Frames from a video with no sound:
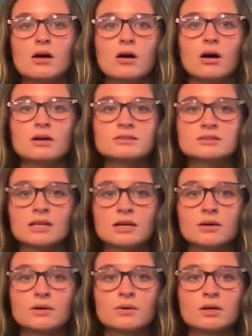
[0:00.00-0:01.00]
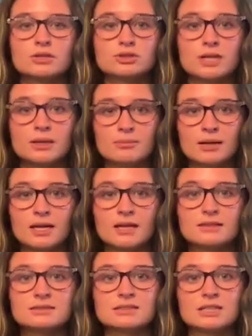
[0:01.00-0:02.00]
Also, treatment
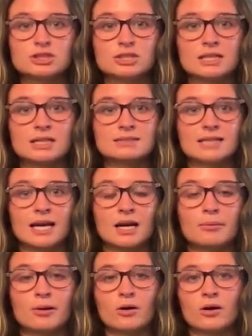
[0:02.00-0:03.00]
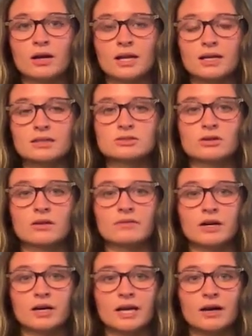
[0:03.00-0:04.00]
such as antibiotics are
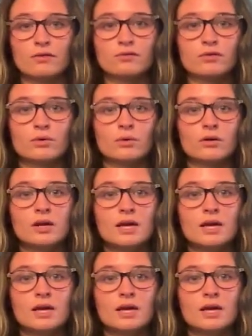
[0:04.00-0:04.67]
very helpful.